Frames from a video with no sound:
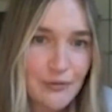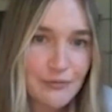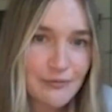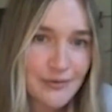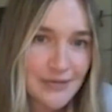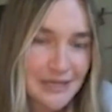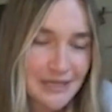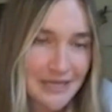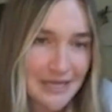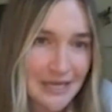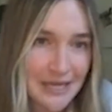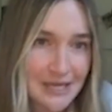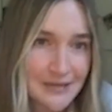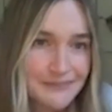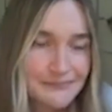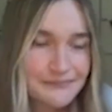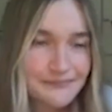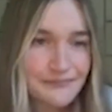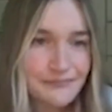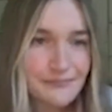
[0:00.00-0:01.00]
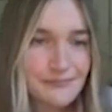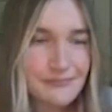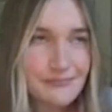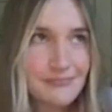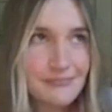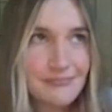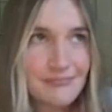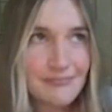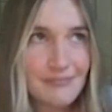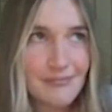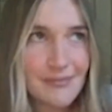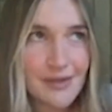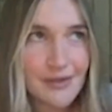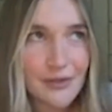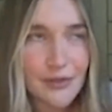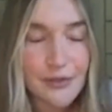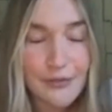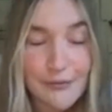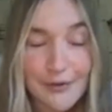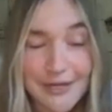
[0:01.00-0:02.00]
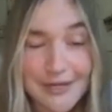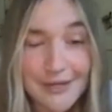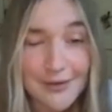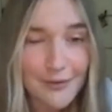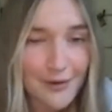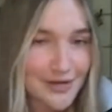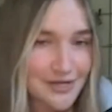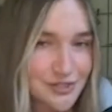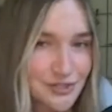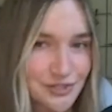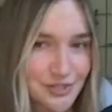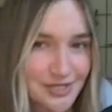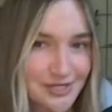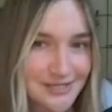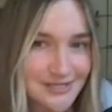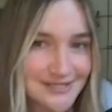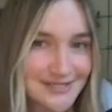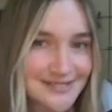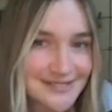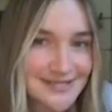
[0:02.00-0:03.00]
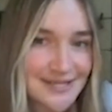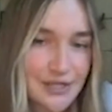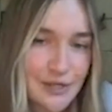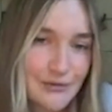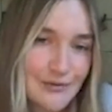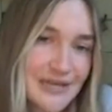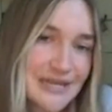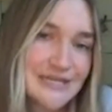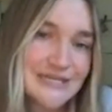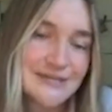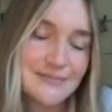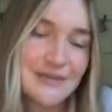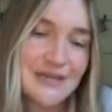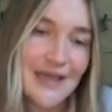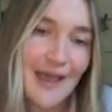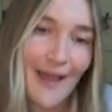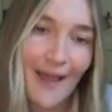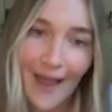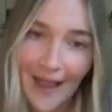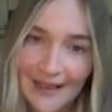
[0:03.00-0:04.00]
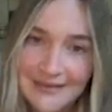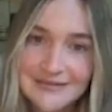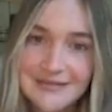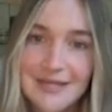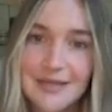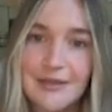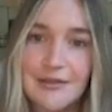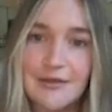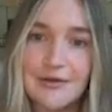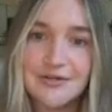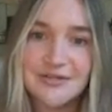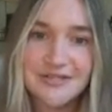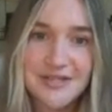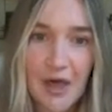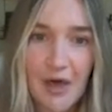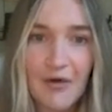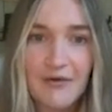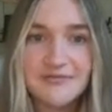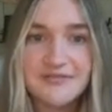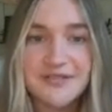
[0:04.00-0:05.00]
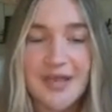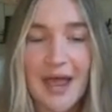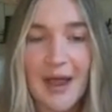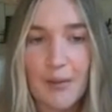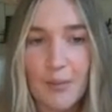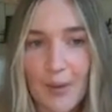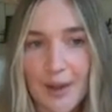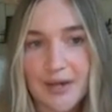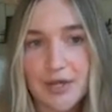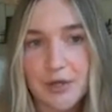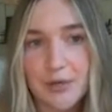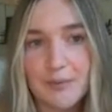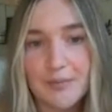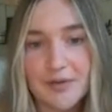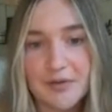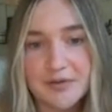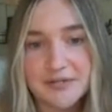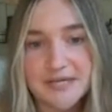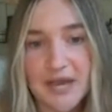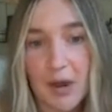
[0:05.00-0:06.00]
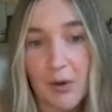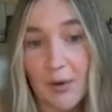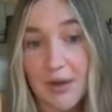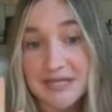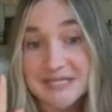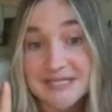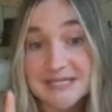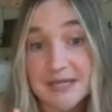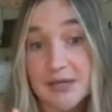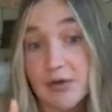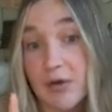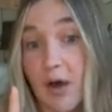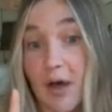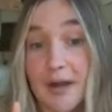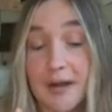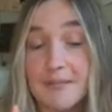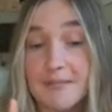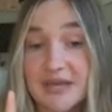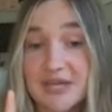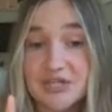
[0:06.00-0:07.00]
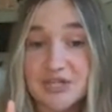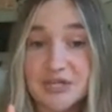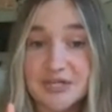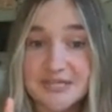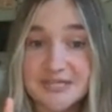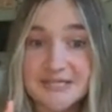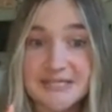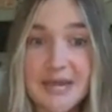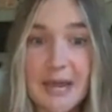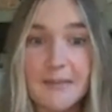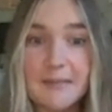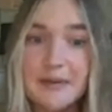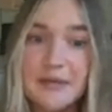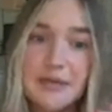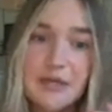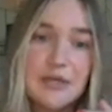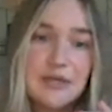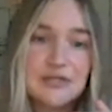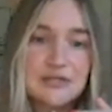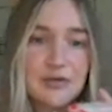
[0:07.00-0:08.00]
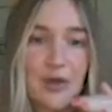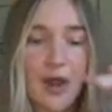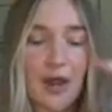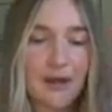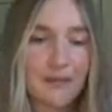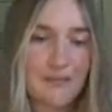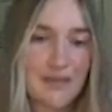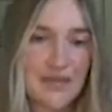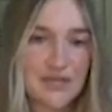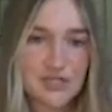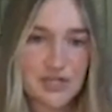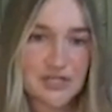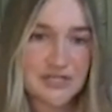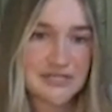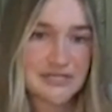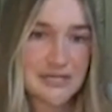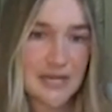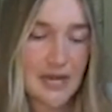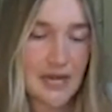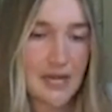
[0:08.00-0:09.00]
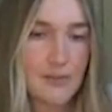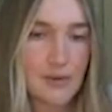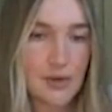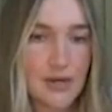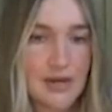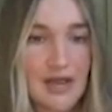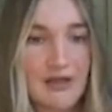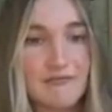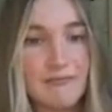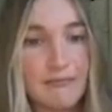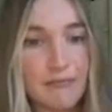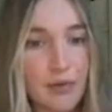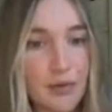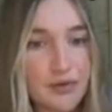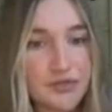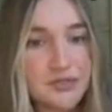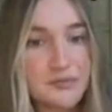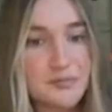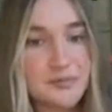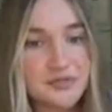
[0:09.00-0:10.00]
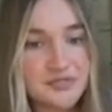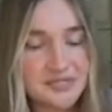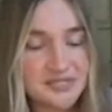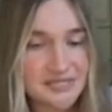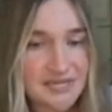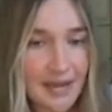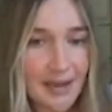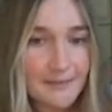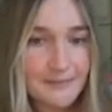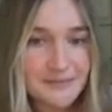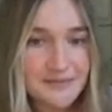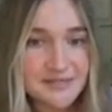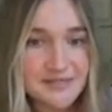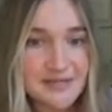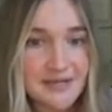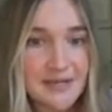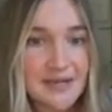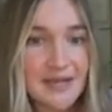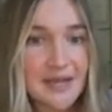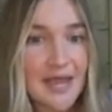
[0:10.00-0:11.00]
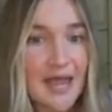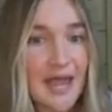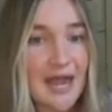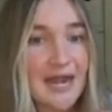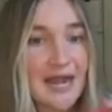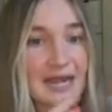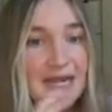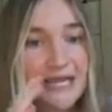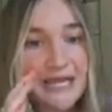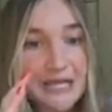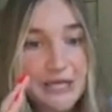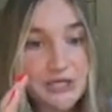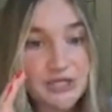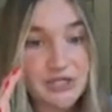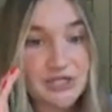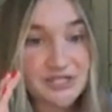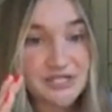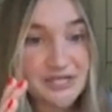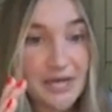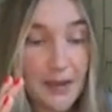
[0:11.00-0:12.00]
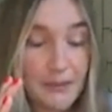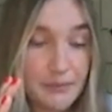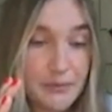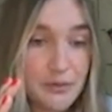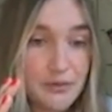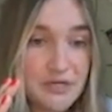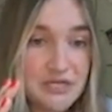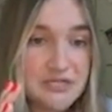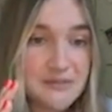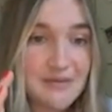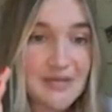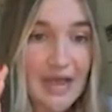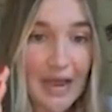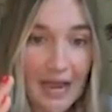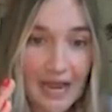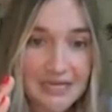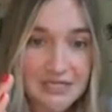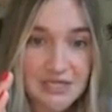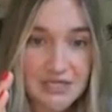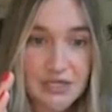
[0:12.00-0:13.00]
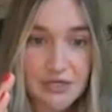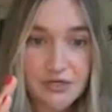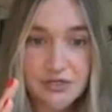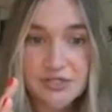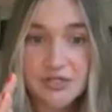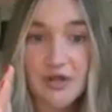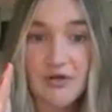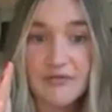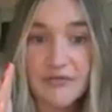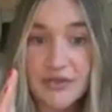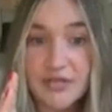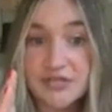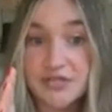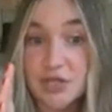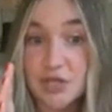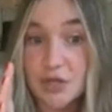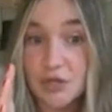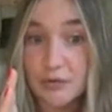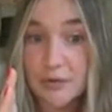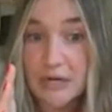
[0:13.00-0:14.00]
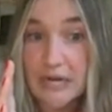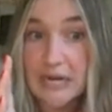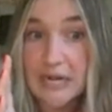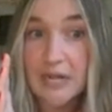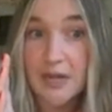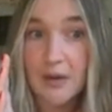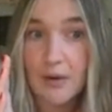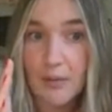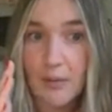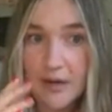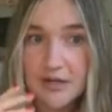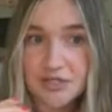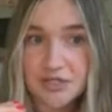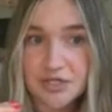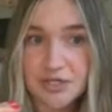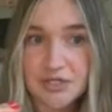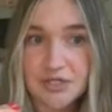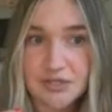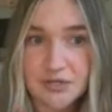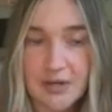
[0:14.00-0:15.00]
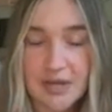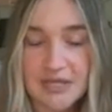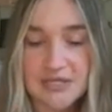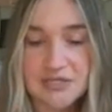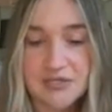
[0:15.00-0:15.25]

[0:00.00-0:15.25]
are really 3 questions that you need to be asking yourselves when you build out a single automation step. So automations in HoneyBook can have multiple steps. And at each step, you need to be asking yourself these 3 questions. Okay,